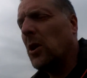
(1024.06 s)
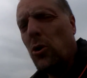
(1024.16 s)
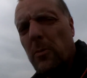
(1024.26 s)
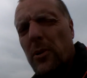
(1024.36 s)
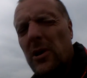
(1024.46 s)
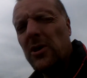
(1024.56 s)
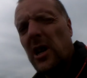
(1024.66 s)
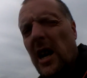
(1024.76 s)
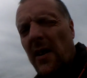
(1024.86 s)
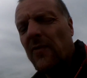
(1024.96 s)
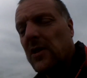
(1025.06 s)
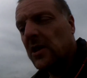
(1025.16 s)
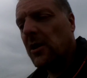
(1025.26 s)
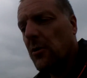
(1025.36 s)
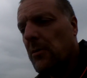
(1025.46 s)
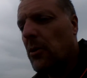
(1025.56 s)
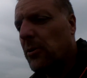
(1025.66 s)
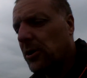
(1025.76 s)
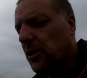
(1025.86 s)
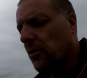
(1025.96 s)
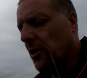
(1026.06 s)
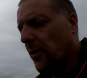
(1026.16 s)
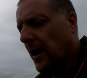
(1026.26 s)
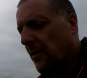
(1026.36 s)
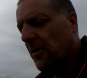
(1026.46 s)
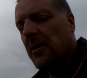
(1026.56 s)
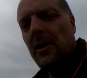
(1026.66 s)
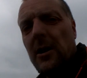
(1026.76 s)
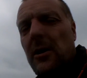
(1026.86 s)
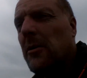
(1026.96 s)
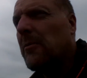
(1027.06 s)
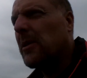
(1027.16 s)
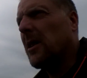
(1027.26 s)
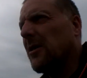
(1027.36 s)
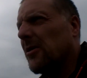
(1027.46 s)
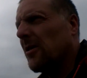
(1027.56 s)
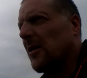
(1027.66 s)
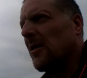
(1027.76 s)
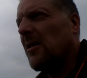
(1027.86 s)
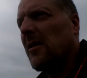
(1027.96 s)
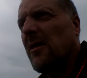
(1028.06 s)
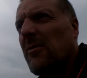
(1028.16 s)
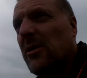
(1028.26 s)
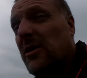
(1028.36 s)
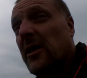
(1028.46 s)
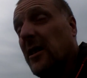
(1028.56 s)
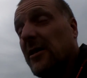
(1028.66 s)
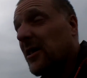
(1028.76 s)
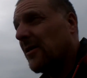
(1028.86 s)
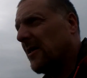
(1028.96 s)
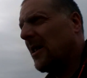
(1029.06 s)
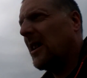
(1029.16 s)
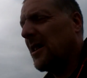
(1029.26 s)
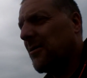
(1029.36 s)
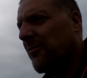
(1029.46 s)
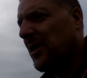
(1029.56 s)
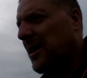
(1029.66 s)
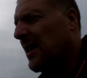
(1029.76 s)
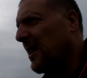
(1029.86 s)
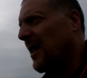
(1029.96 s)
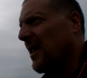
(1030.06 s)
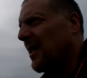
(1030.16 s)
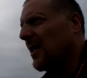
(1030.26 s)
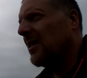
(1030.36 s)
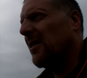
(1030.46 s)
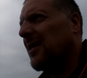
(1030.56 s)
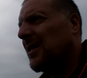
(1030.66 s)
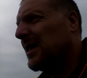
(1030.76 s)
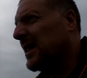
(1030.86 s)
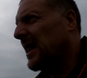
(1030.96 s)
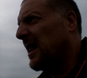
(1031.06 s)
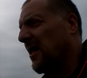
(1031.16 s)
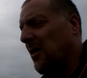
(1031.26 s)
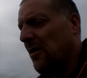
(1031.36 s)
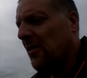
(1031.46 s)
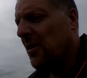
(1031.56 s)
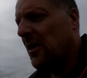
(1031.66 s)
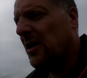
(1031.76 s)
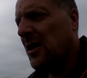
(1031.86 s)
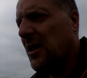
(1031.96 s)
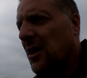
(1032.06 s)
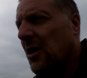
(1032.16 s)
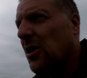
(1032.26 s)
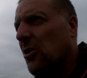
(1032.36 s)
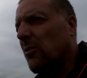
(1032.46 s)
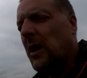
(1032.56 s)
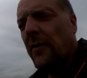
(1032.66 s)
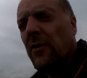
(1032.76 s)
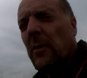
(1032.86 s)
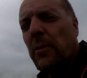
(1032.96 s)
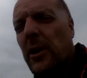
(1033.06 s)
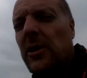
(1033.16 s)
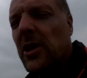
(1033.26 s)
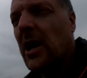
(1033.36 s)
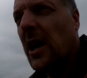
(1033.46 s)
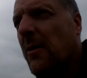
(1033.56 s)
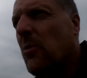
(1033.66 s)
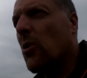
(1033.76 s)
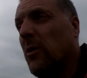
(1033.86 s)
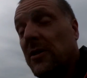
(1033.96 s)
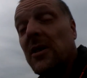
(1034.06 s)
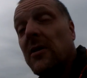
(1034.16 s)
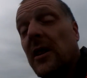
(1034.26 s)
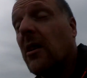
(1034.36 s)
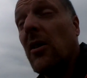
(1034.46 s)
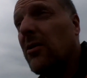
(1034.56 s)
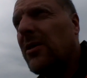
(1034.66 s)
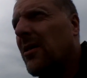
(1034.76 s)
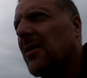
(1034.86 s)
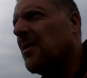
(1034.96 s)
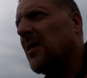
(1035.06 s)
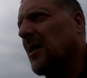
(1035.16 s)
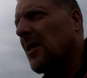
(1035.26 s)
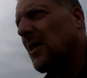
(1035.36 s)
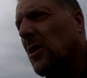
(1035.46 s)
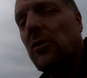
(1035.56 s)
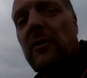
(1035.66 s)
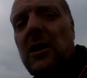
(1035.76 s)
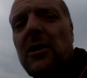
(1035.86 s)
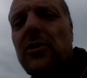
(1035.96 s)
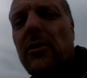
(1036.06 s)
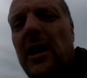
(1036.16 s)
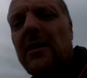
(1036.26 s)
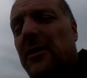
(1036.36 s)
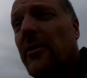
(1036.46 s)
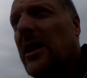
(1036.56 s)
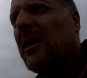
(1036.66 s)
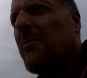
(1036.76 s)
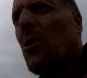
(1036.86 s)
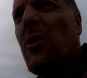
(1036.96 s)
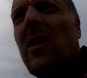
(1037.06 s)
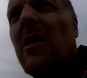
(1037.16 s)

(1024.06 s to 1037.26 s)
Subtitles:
You appreciate every single moment that you go out. Because, well, it's like I said in the last vid, you know, yesterday. You'll never appreciate it more until they're gone. And you realise you can't do it anymore.